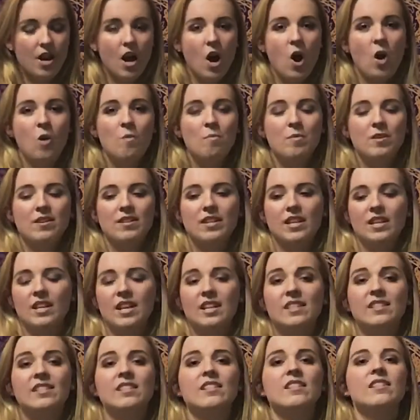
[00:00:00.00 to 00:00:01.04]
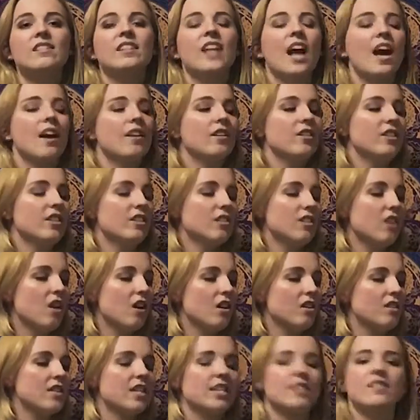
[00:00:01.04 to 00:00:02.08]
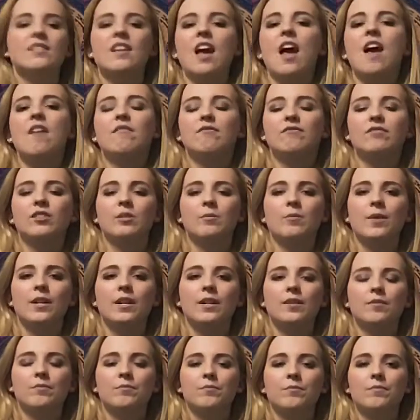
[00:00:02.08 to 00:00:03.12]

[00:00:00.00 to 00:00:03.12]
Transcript: opened it, and scattered its contents everywhere.